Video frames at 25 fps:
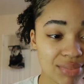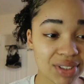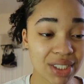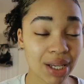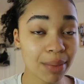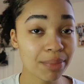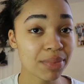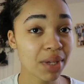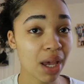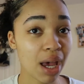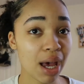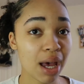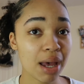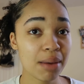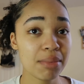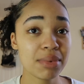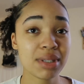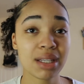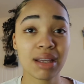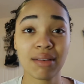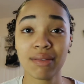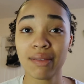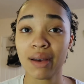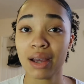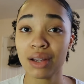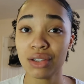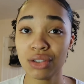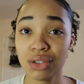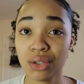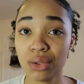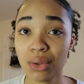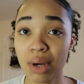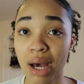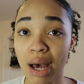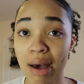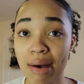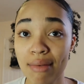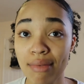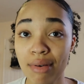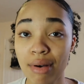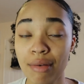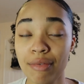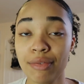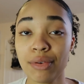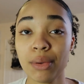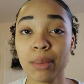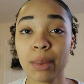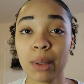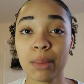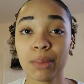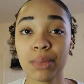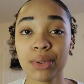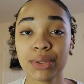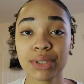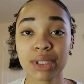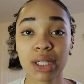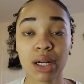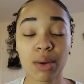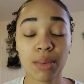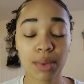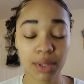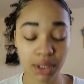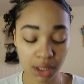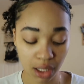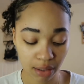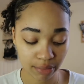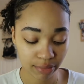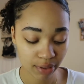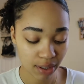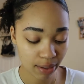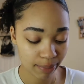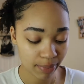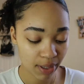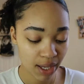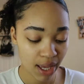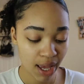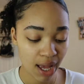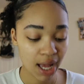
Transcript: Sometimes if I do have a few pimples that I want to cover up,